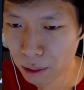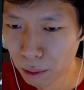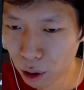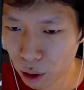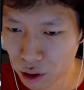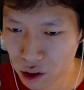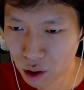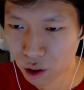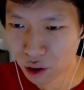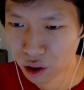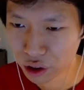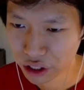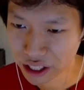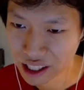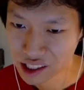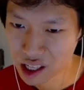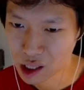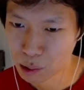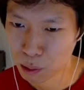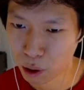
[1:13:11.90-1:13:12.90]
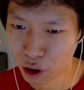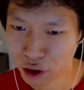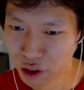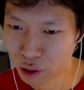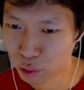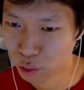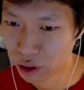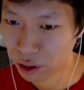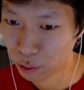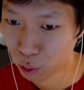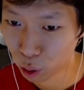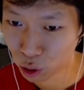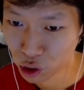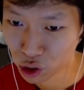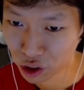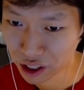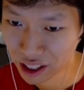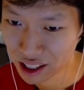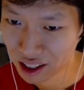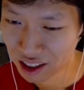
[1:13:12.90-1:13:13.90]
So Elise is part of the reroll
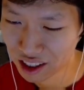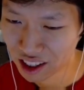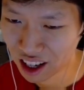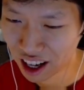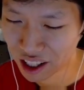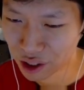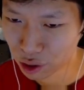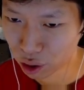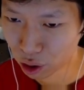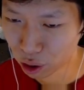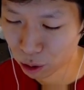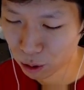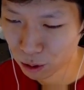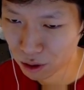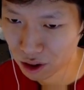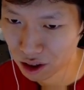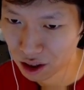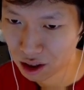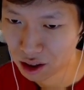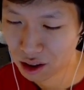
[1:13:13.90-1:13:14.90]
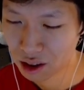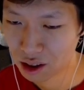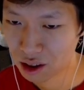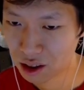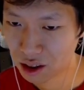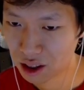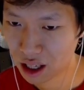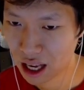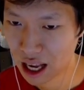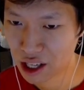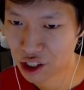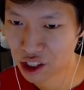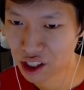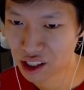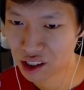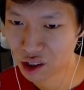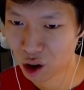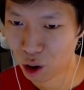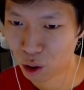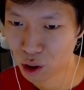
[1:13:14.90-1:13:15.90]
trait Nitro, and she
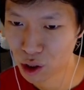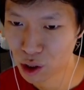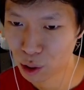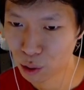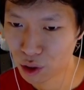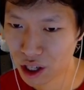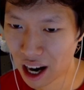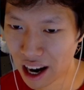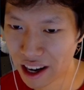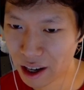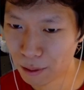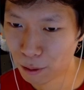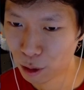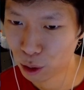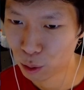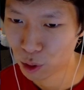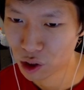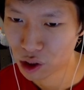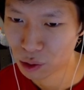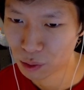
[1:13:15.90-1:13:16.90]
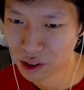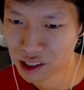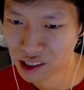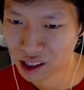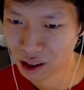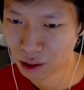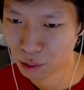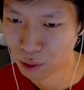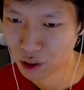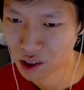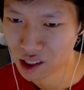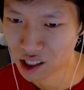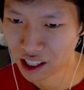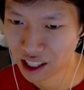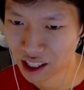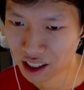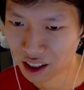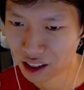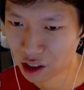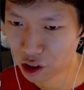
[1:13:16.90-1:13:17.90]
is also Dynamo, which we said was
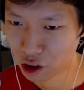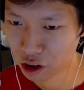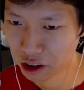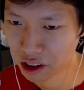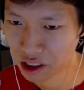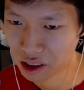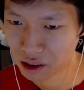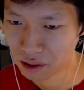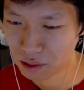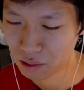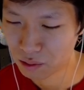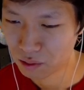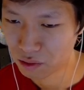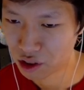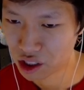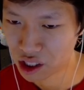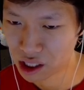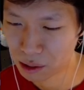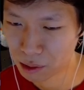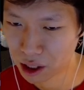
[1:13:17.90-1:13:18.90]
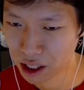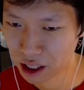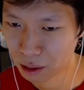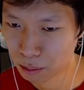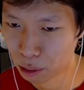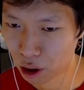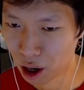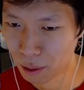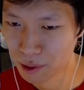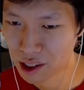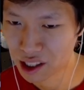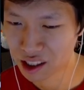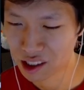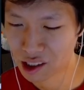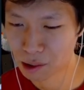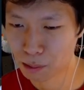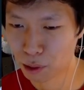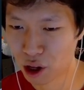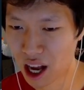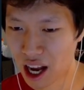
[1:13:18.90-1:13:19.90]
like a good. Seems like a promising
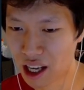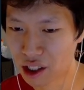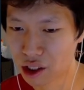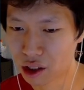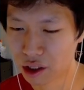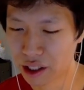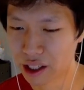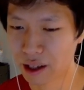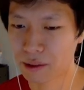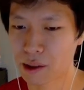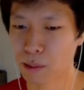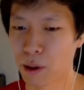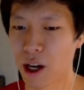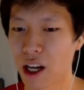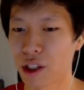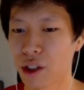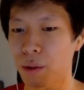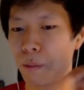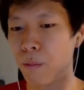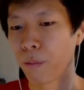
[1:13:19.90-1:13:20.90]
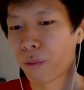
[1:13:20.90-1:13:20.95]
splash, leaking splash.